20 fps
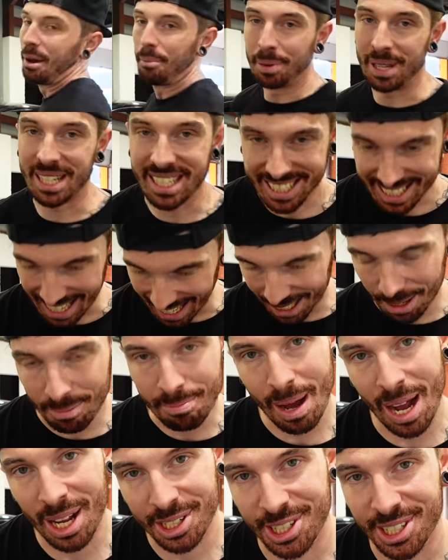Beats Talent
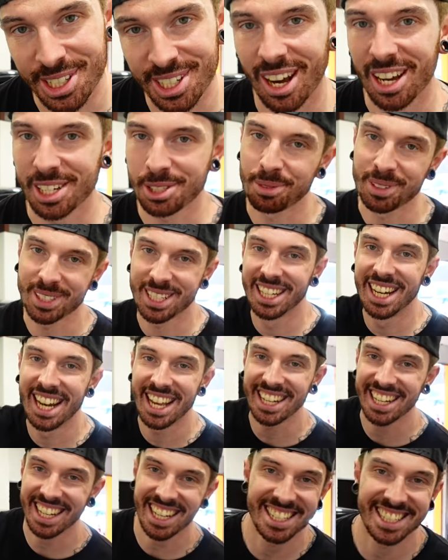merchandise, which the
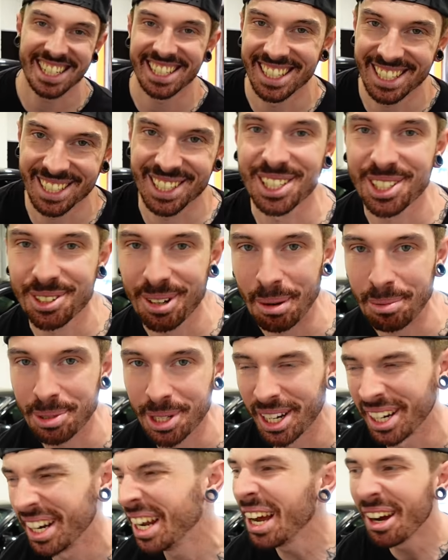link is in the
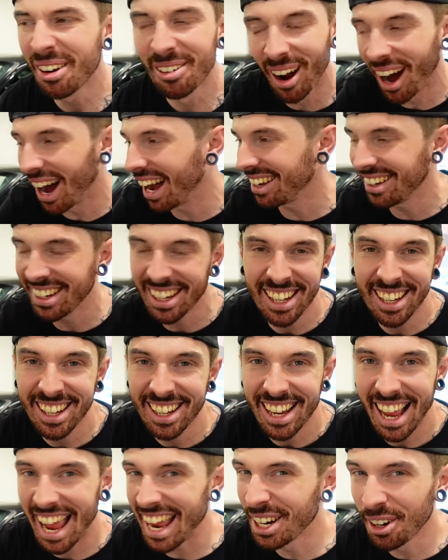description. Right,
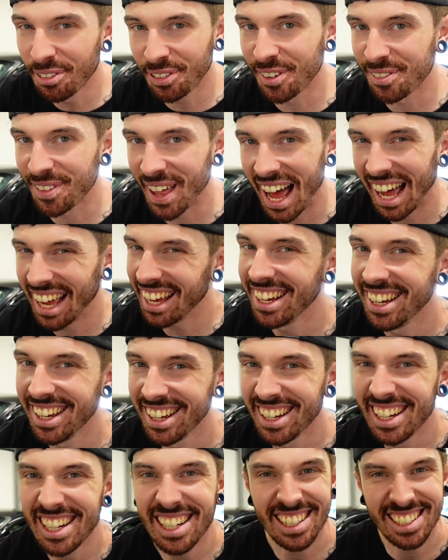enough of that.
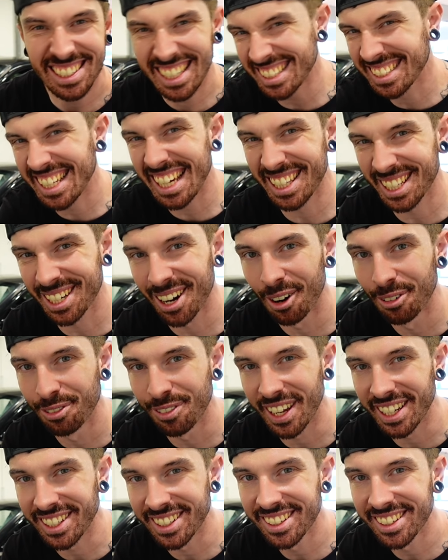Let's get the golf in.